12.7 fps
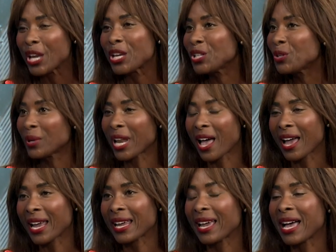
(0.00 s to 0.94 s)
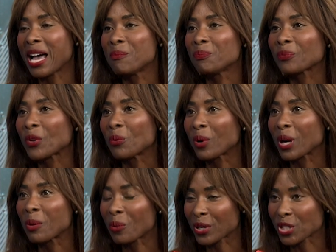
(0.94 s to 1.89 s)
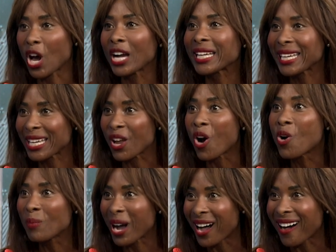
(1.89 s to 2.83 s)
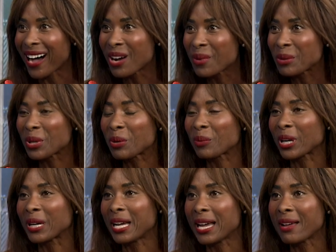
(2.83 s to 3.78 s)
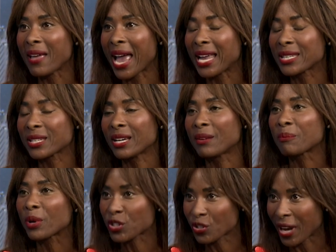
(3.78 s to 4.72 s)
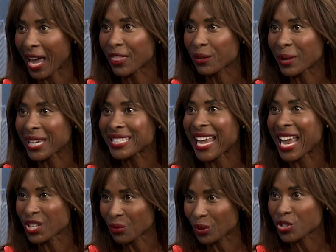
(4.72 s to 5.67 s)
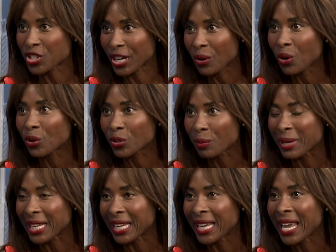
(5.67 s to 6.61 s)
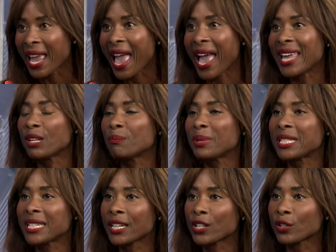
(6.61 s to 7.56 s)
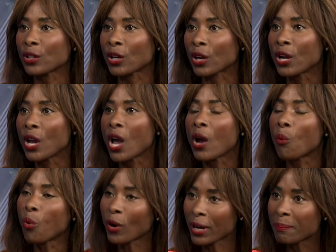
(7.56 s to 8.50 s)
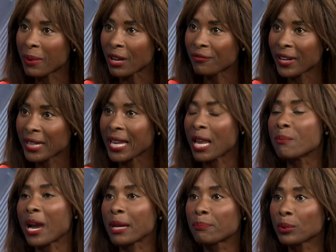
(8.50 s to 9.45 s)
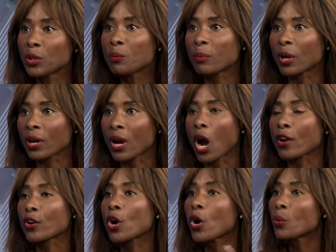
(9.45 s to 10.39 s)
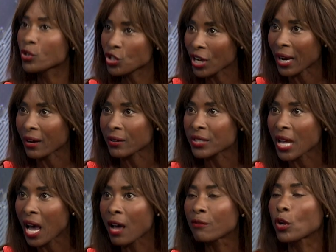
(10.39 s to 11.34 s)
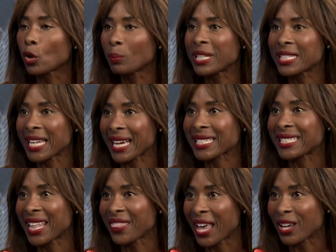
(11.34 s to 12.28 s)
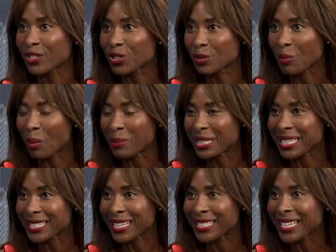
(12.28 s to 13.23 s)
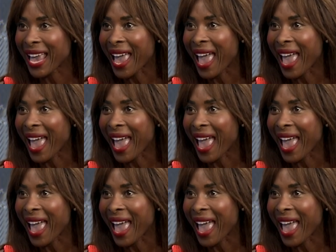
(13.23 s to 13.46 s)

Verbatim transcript: You and I um, were, were talking in Omaha when we were uh, at uh, Berkshire Hathaway's annual shareholder meeting. And in particular, Warren Buffett and Mike Bloomberg are co-chairs of Goldman Sachs 10,000 Small Businesses.